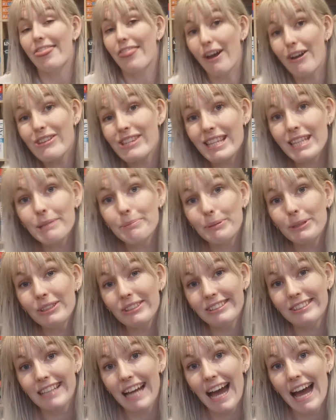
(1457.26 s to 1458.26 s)
those are the
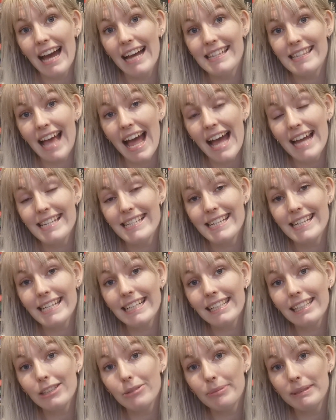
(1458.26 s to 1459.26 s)
books, guys. I did
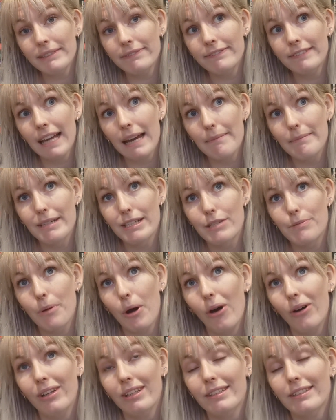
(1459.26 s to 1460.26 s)
a little bit of damage,
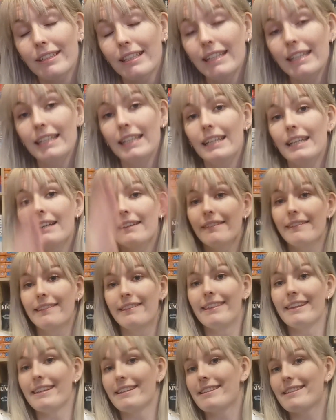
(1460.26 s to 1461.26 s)
but honestly,
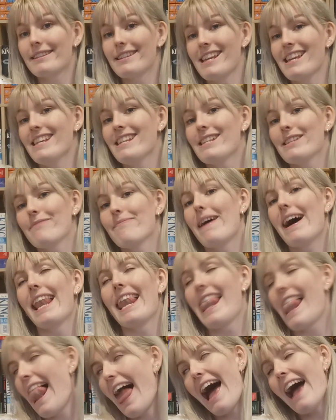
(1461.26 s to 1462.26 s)
this is
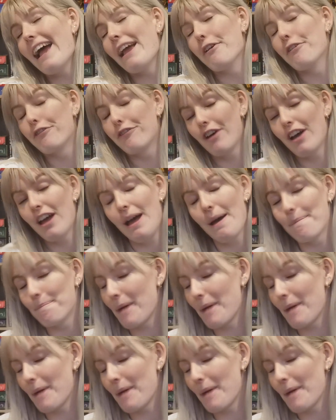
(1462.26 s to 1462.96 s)
my life.